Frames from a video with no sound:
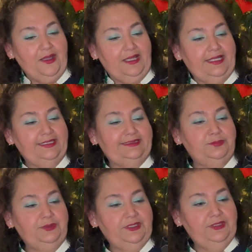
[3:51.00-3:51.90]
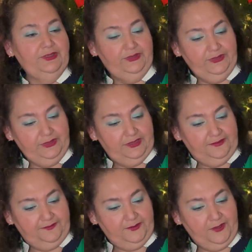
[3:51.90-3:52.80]
It's
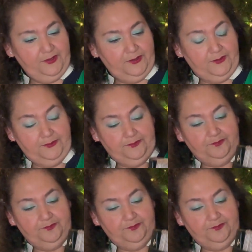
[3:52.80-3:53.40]
beautiful.